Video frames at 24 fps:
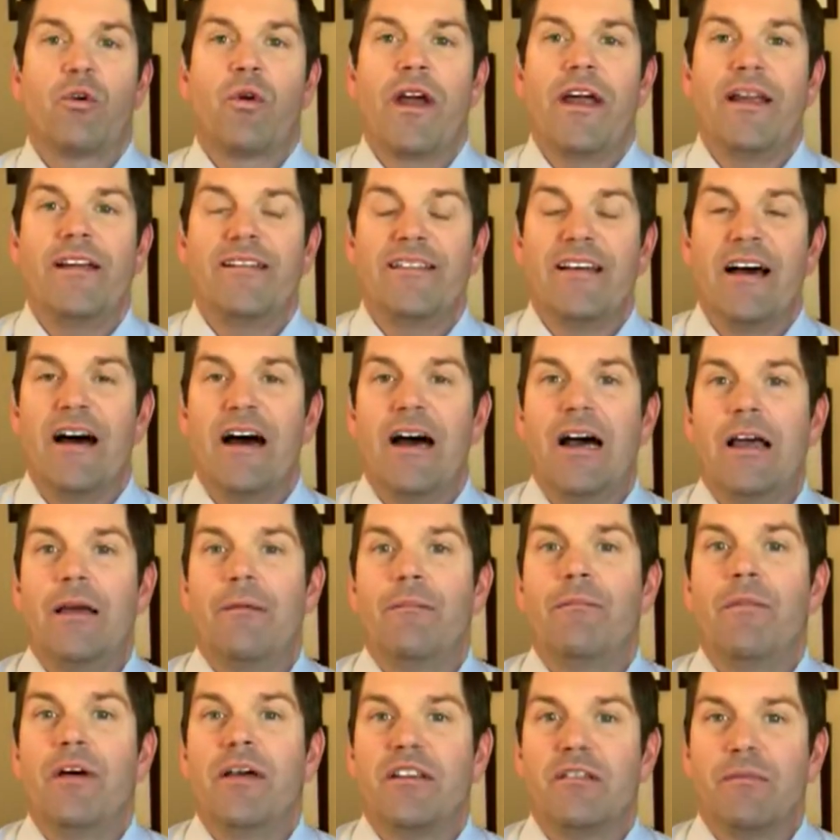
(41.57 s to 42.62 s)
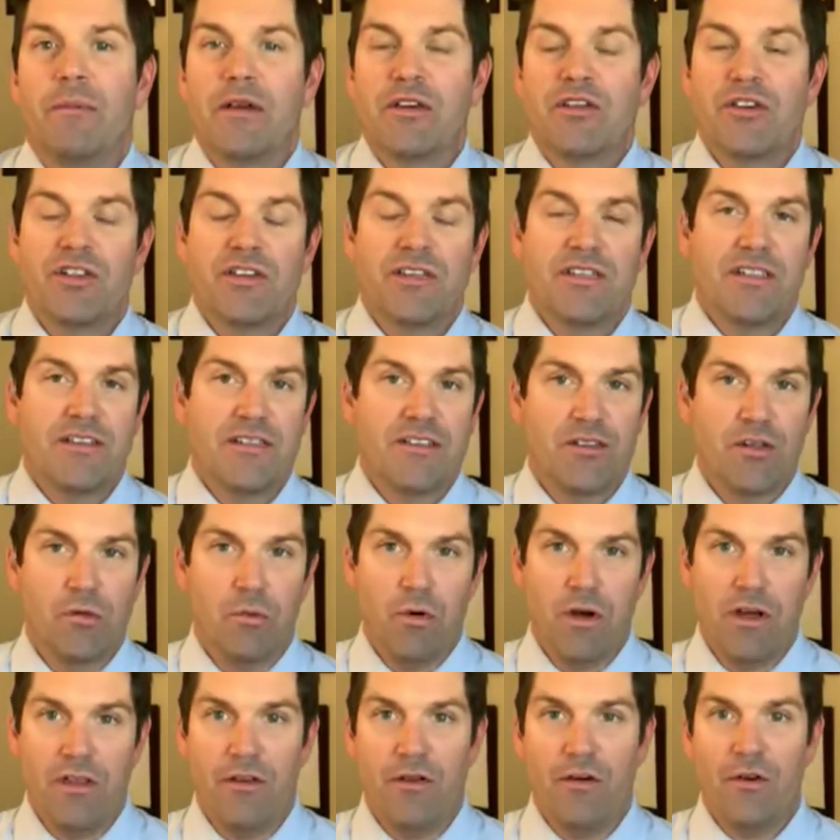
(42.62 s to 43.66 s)
great time, especially since the
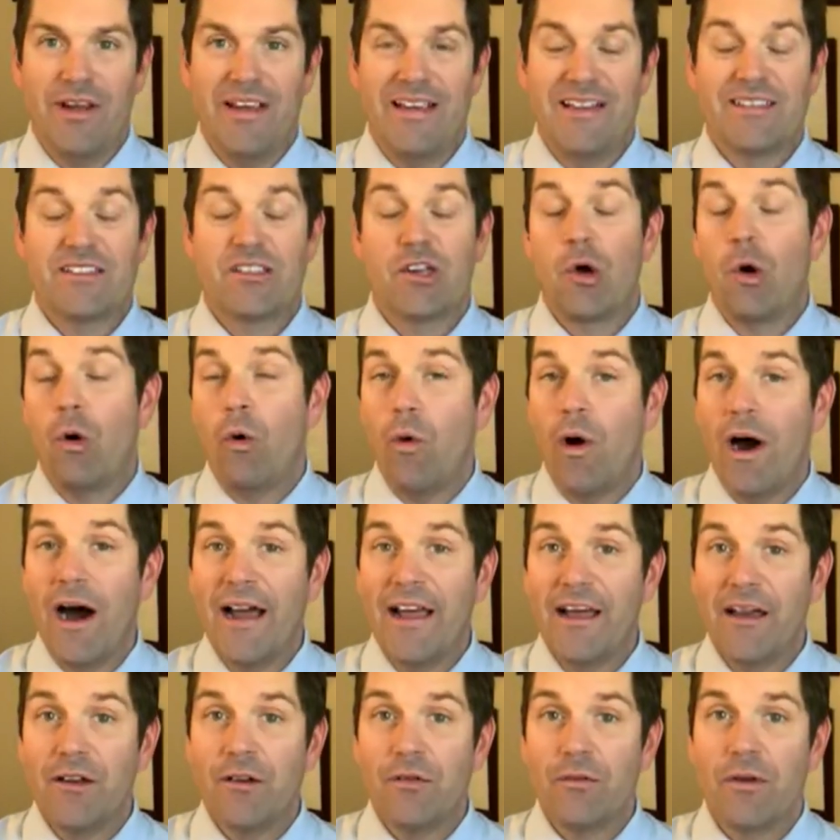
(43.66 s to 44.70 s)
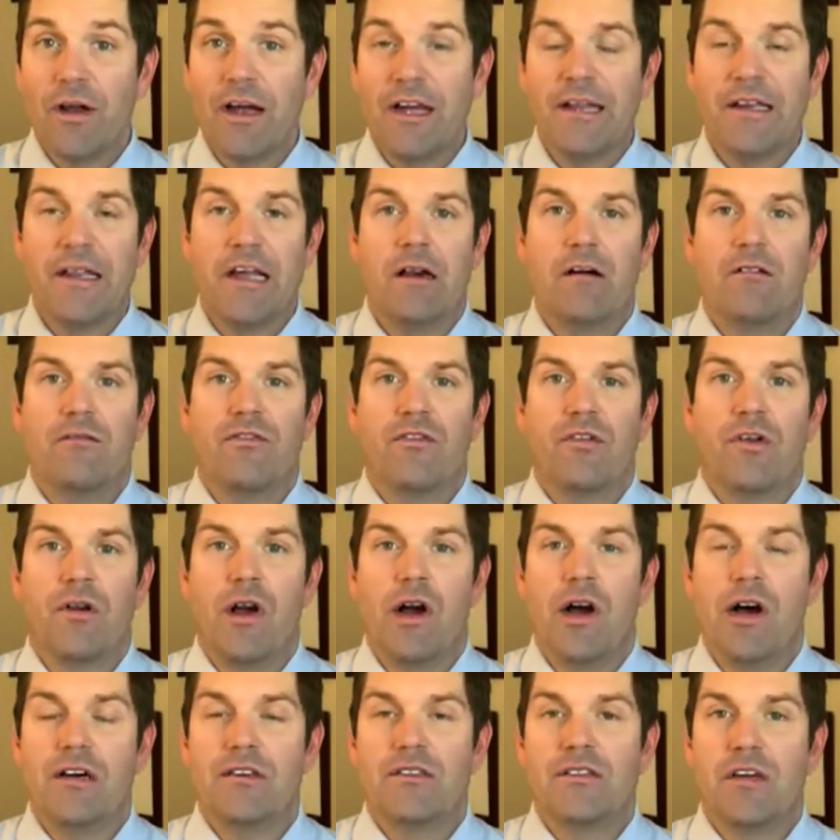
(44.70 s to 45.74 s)
weather is quiet right now for
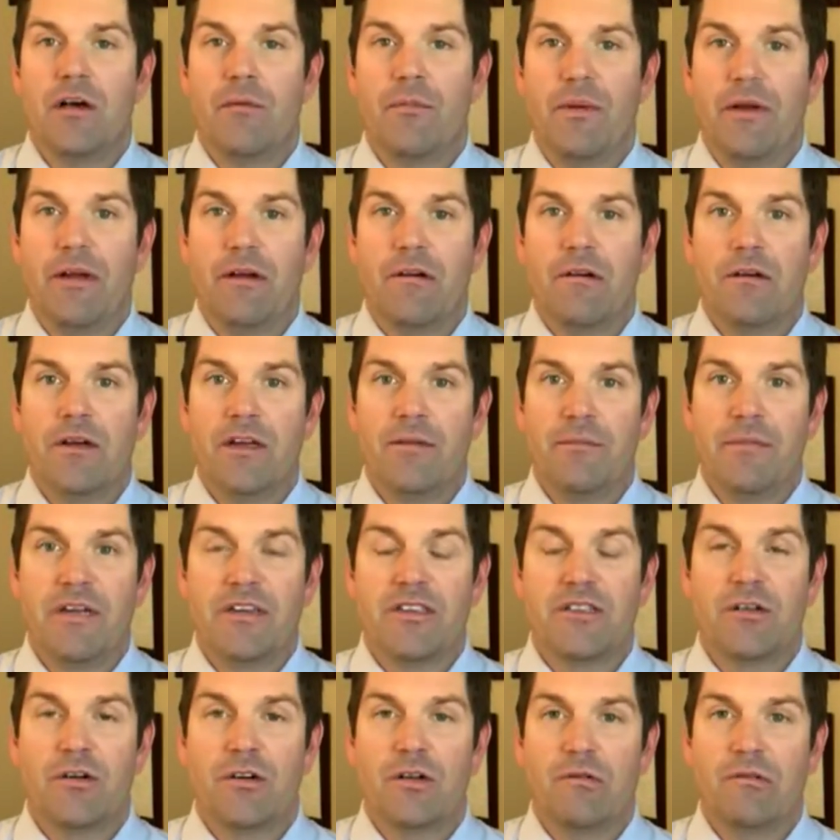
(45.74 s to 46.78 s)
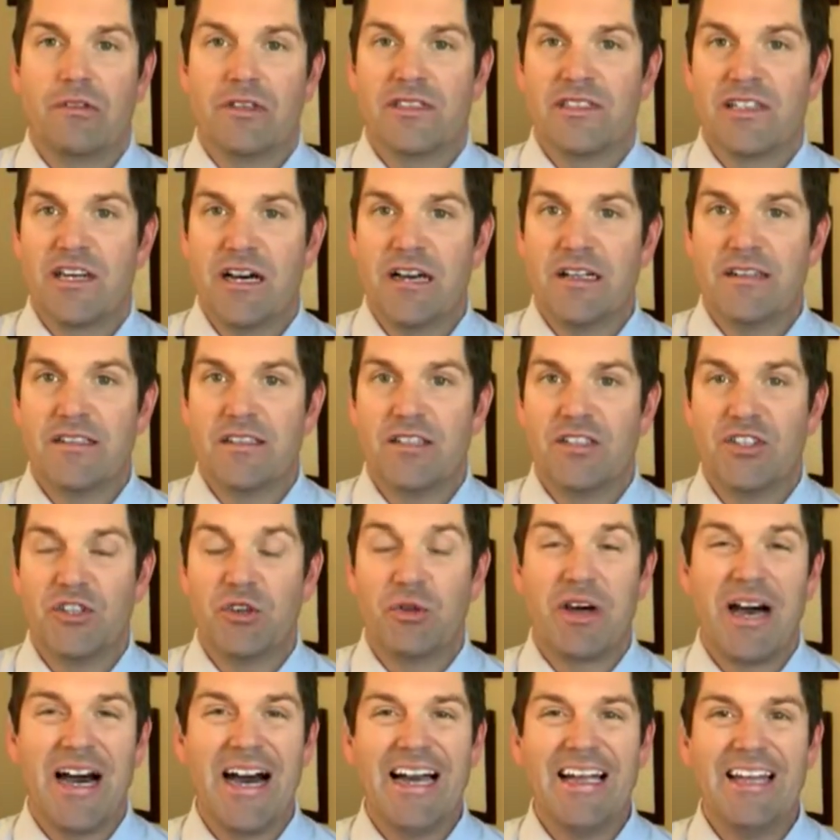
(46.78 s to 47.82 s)
us up here in Minnesota and Wisconsin,
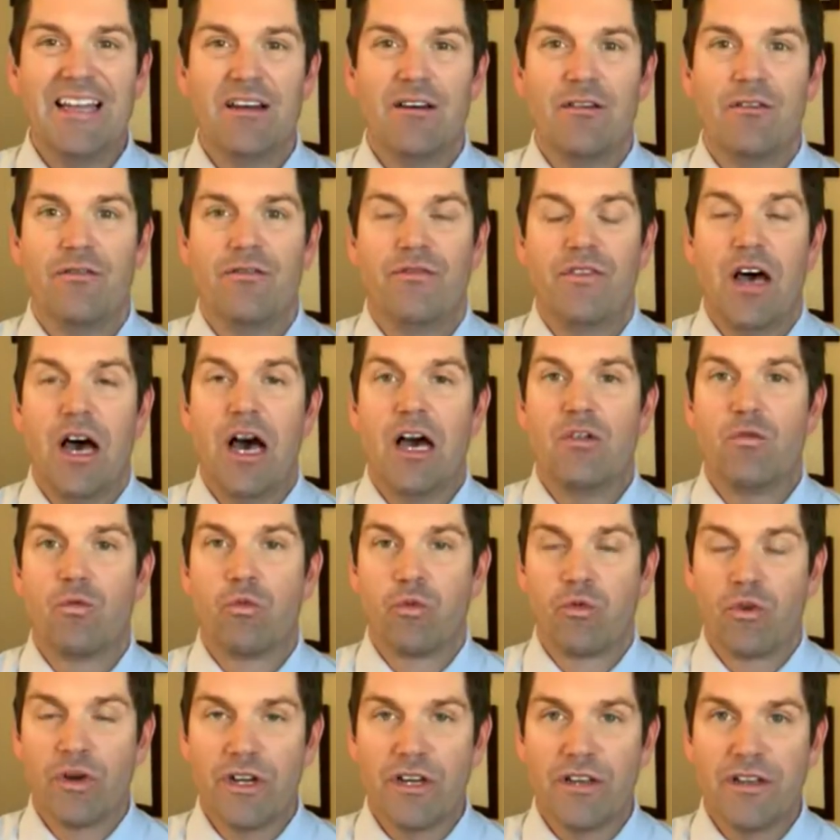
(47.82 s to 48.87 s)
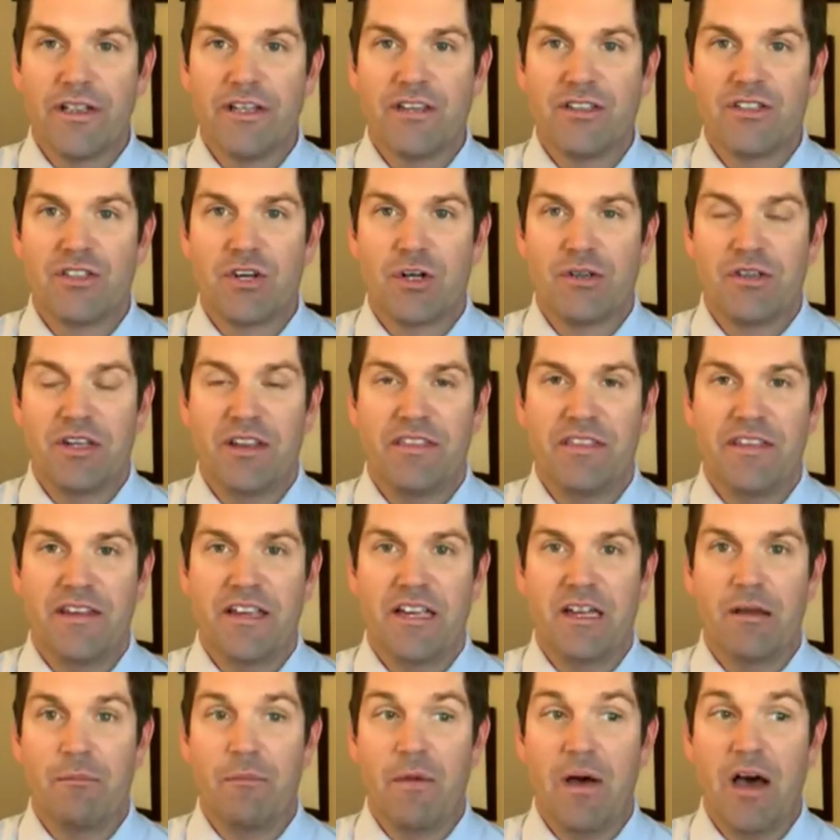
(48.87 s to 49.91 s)
to kind of really start to
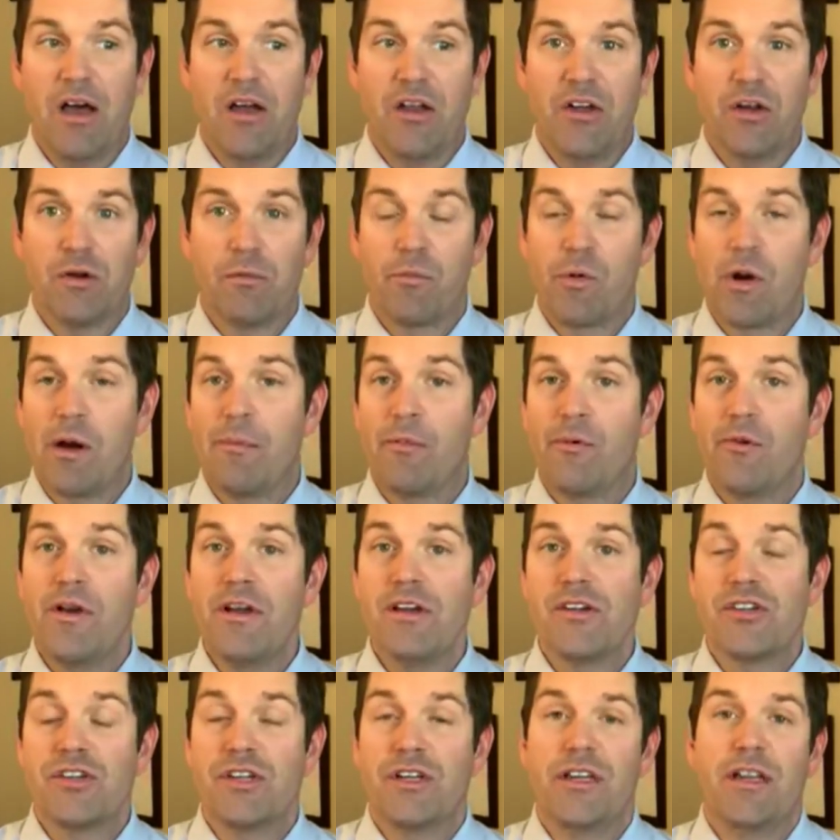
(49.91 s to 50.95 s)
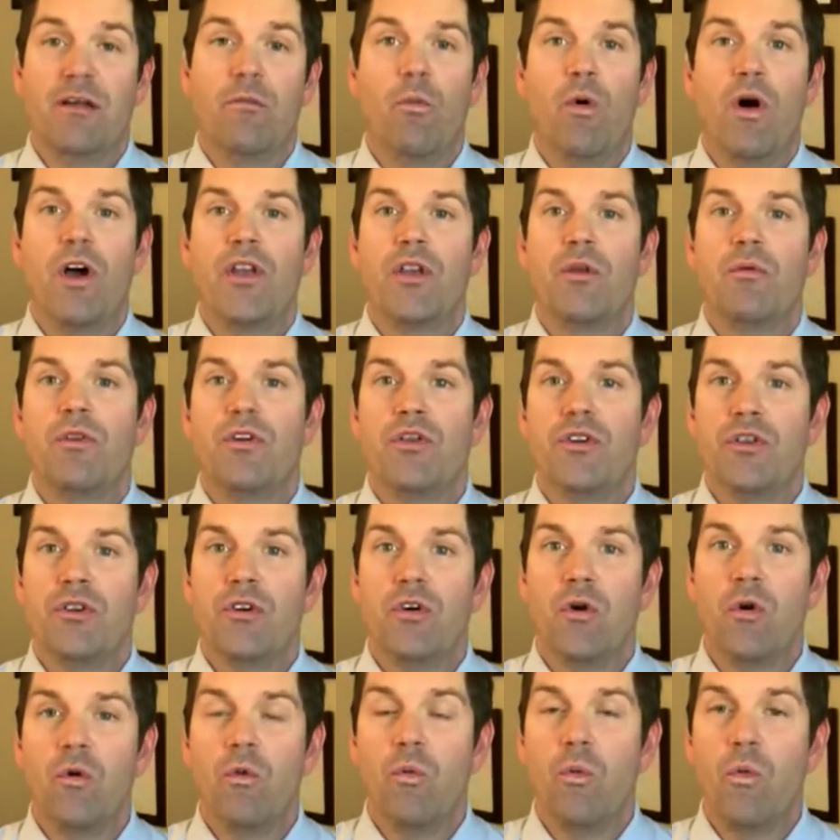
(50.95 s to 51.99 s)
think about your preparation and what you would
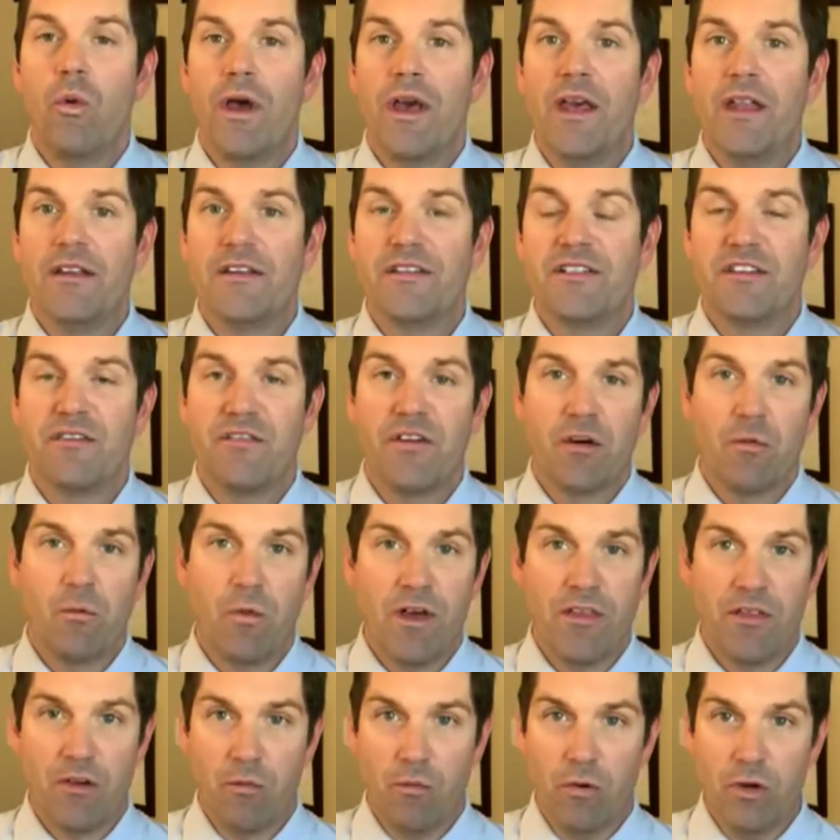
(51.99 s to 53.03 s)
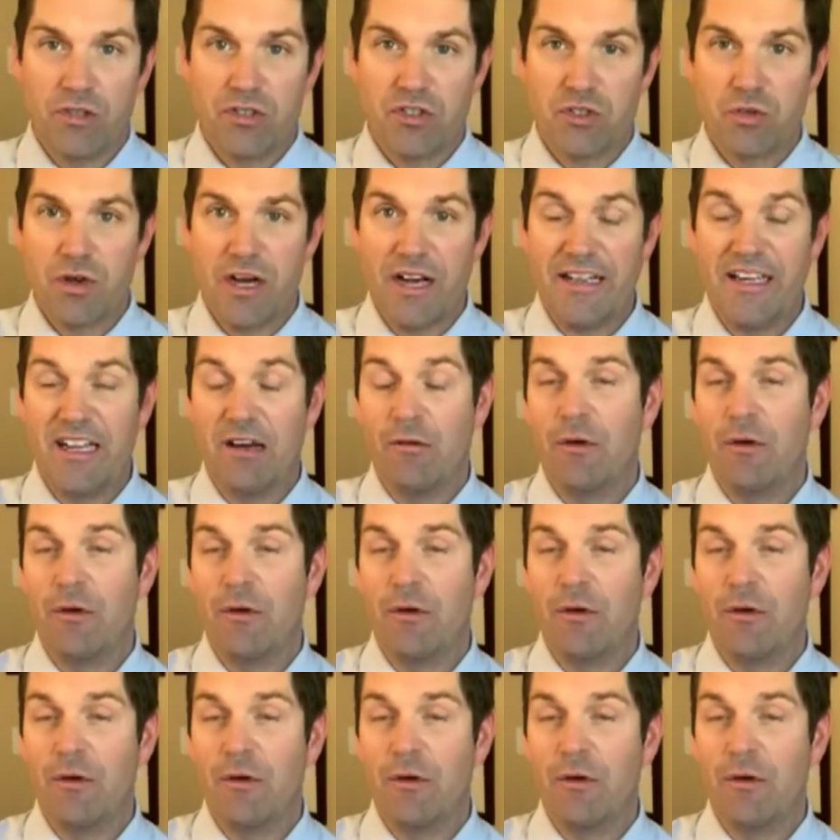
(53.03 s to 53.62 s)
do when severe weather will strike.